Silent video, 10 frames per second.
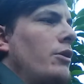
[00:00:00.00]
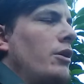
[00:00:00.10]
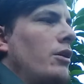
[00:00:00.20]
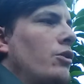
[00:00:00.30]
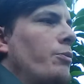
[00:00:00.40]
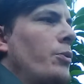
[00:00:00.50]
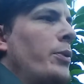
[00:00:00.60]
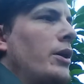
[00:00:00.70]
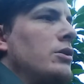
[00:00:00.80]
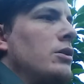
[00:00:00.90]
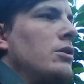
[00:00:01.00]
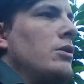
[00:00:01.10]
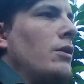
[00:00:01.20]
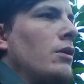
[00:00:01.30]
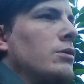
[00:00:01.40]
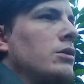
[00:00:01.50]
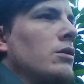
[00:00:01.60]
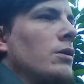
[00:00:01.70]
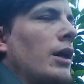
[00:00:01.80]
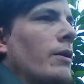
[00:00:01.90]
The person said that there was
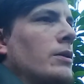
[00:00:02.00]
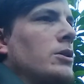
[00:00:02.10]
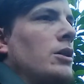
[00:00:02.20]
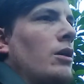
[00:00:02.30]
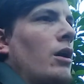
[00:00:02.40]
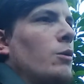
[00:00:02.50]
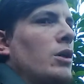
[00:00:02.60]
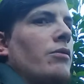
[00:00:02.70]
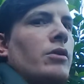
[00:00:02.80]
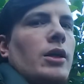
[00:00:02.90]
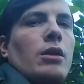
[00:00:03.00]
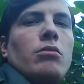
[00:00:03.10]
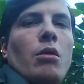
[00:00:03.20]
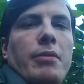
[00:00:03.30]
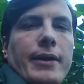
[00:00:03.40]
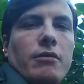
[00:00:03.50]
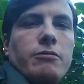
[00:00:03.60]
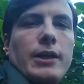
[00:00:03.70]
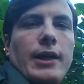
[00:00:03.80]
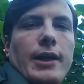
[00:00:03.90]
no guarantee that I would even keep my
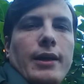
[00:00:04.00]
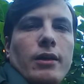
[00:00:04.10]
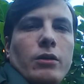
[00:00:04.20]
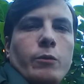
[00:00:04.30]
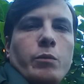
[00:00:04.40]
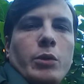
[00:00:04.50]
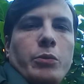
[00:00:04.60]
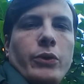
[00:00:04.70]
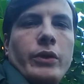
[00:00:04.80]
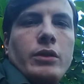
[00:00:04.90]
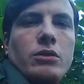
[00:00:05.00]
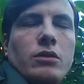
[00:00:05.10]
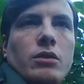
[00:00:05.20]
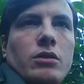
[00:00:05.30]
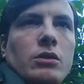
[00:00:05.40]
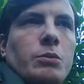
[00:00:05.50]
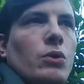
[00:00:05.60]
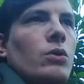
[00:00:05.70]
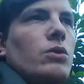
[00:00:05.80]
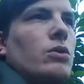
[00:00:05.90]
benefit, let alone be put into the
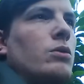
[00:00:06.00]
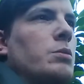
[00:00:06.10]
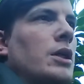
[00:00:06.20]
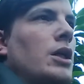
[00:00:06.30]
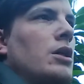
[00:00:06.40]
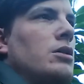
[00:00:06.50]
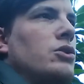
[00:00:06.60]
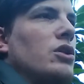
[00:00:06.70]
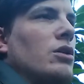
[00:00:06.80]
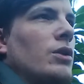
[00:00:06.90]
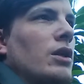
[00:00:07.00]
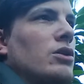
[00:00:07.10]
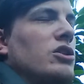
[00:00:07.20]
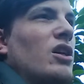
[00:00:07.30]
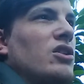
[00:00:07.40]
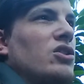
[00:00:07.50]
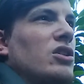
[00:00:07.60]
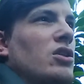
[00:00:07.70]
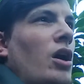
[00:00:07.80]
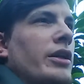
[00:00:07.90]
support group. So then I
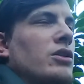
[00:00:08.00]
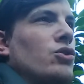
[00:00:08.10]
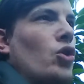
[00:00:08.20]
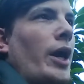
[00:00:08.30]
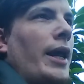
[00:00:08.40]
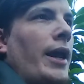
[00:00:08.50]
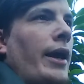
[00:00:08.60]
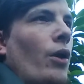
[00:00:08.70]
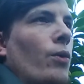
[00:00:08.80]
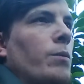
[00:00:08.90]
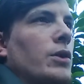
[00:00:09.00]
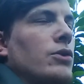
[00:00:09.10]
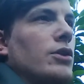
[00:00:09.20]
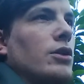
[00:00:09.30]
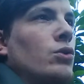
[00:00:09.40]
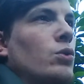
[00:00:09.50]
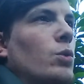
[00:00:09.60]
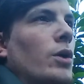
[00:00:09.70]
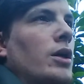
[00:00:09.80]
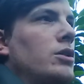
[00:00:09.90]
just decided to try it out, because I can
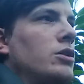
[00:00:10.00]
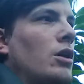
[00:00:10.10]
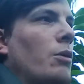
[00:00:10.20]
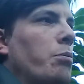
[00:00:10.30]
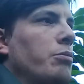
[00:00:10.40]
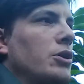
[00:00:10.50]
always put